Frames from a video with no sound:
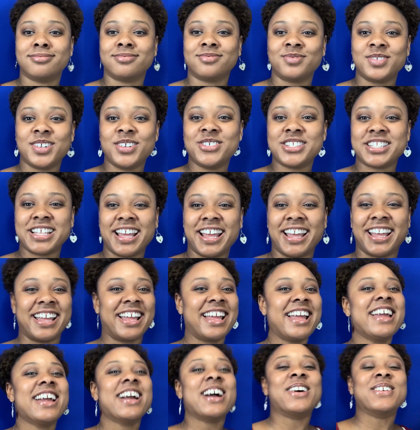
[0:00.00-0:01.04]

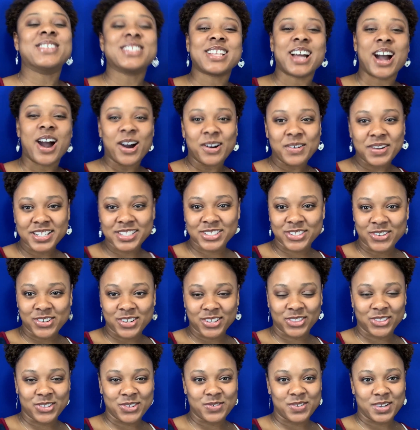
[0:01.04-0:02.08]
I was always going
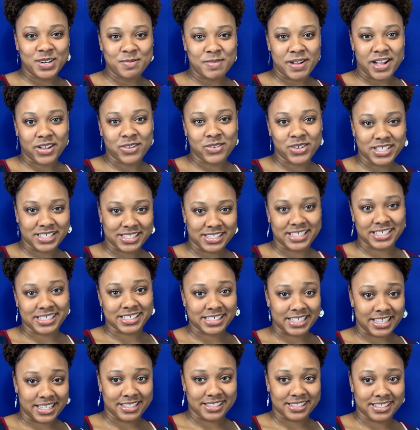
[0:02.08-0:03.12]
through one of my Quizlet
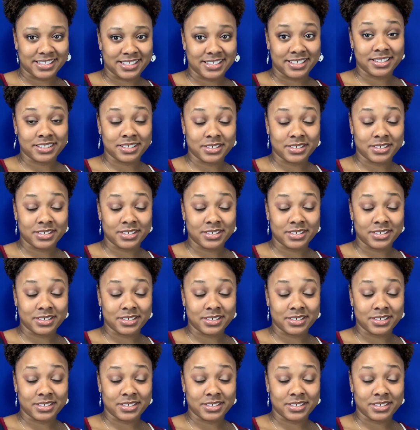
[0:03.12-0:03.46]
sets.